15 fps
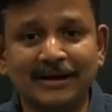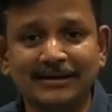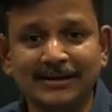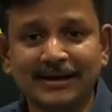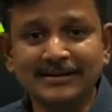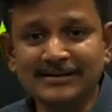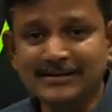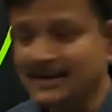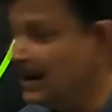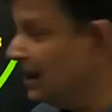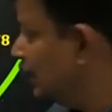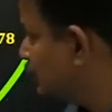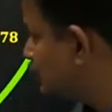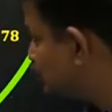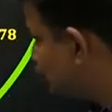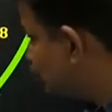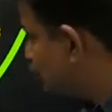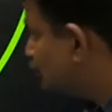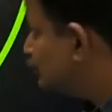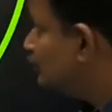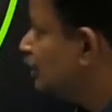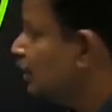yes
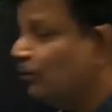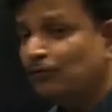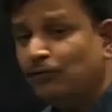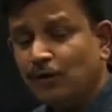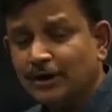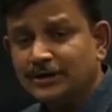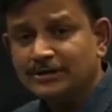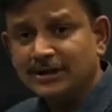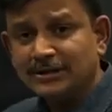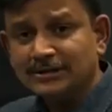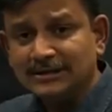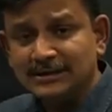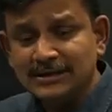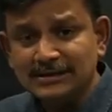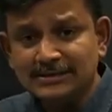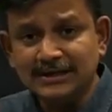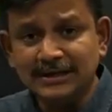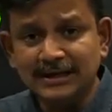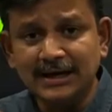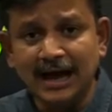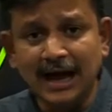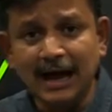so focus on these
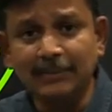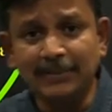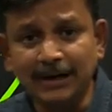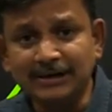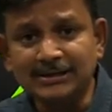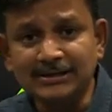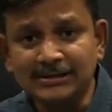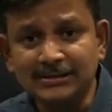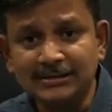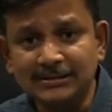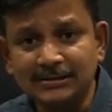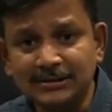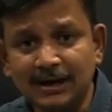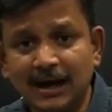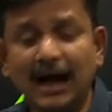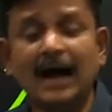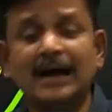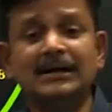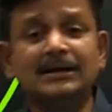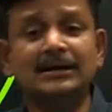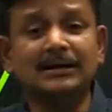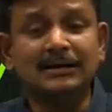little habits
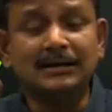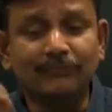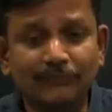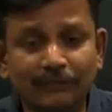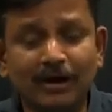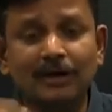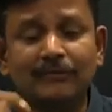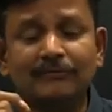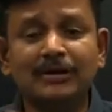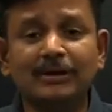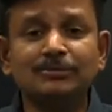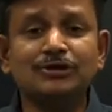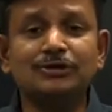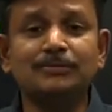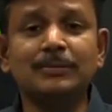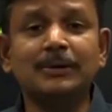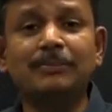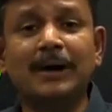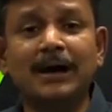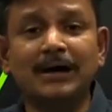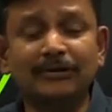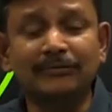and one of them should be
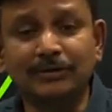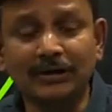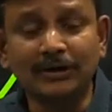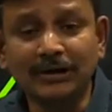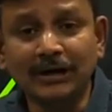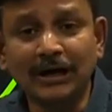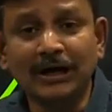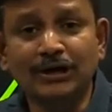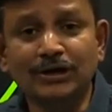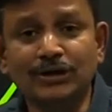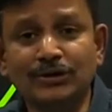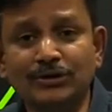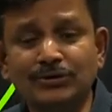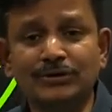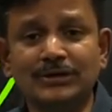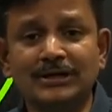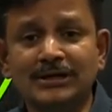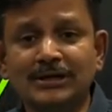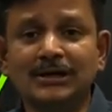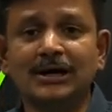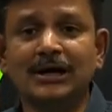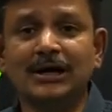part of your New Year